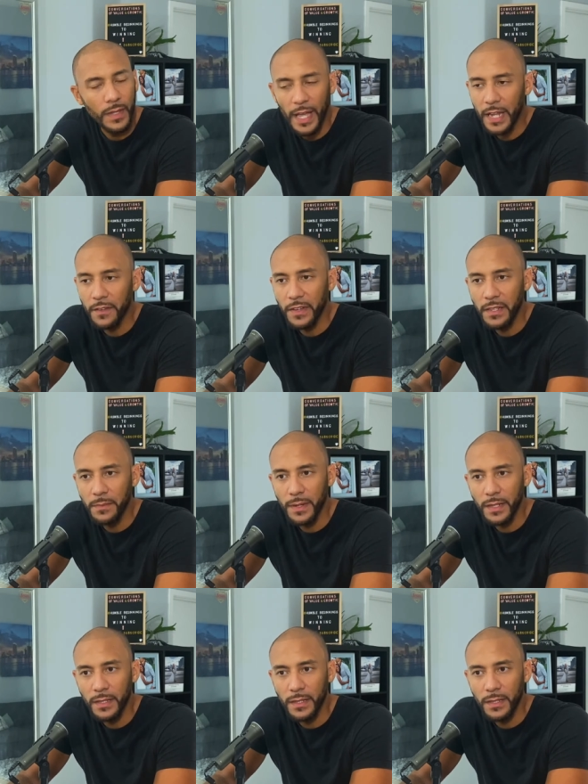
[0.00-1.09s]
Out of
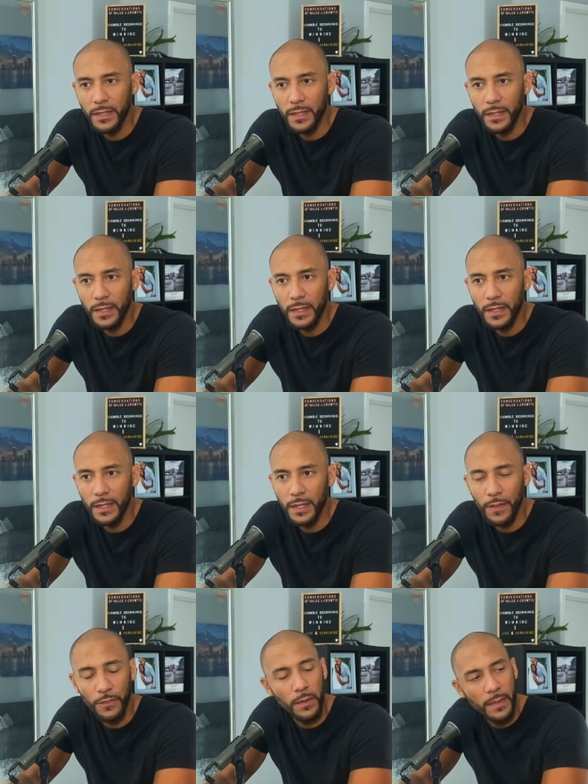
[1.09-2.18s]
anybody,
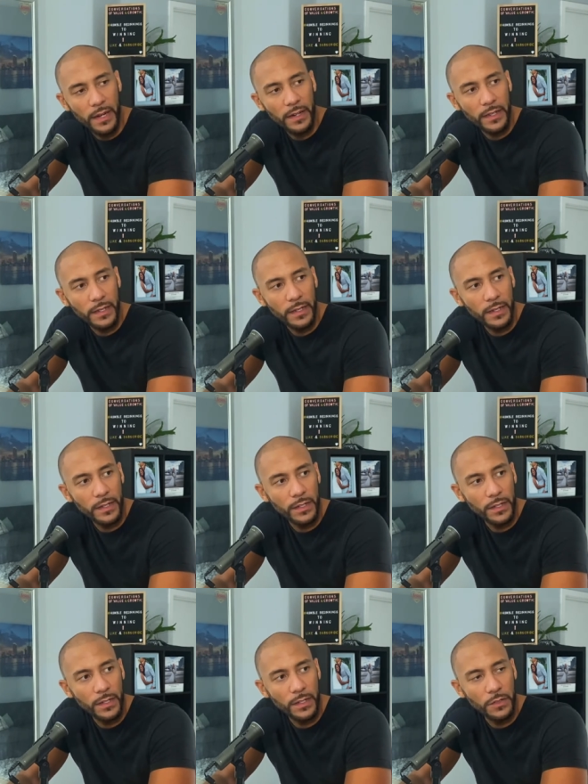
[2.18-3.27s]
if you're married,
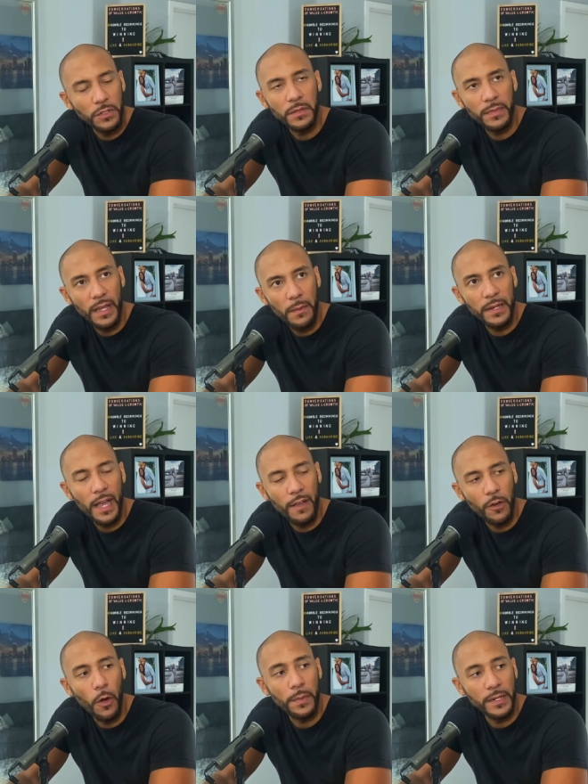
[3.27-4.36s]
you should be able to have
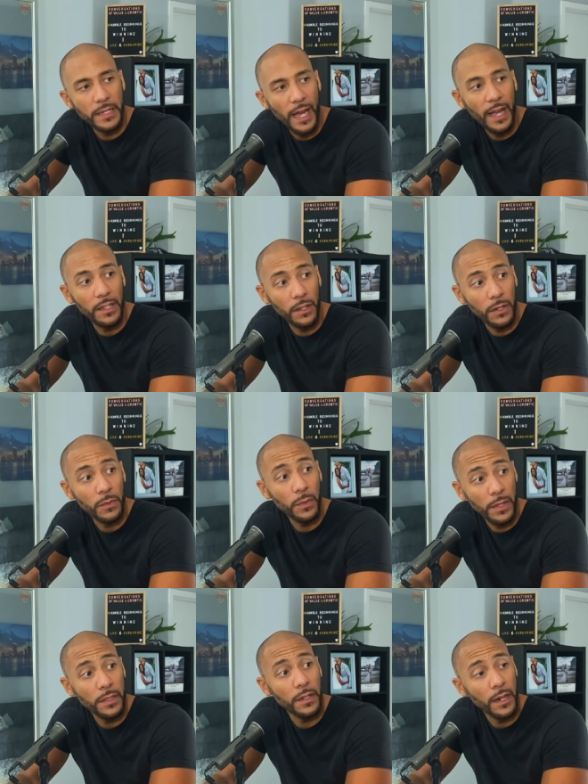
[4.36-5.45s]
open dialogue
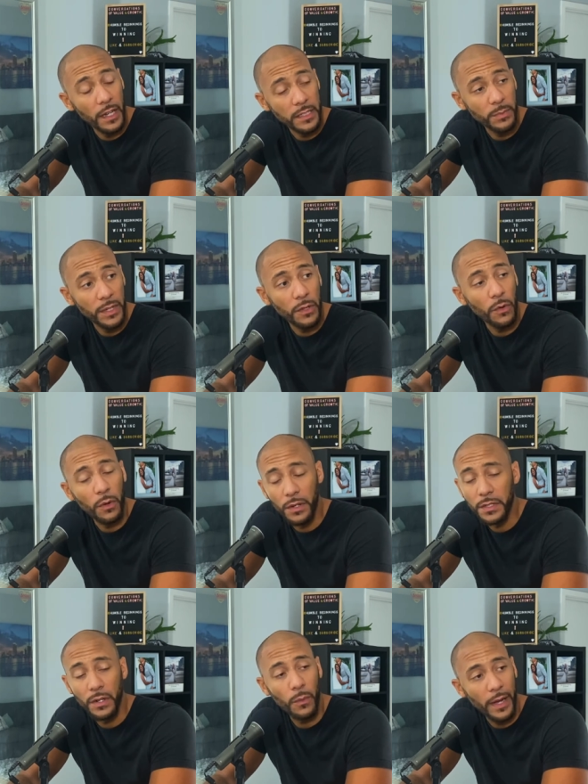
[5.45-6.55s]
with your husband sure, or
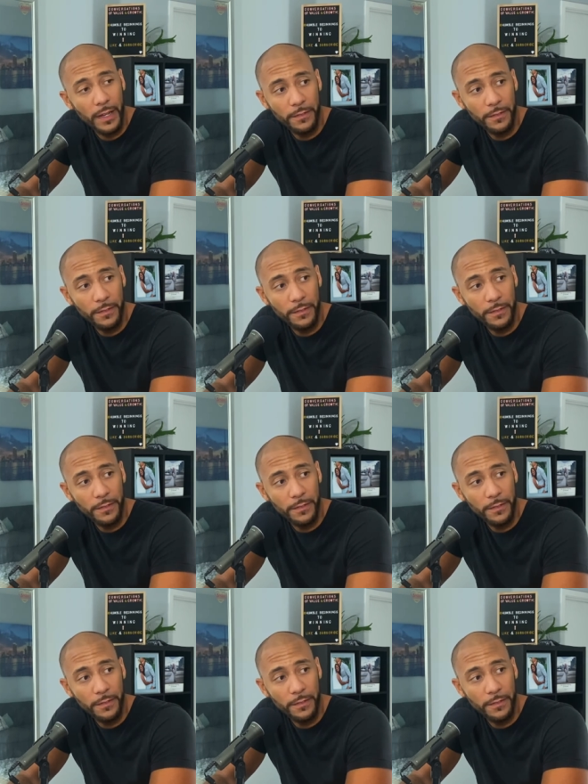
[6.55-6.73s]
your wife. For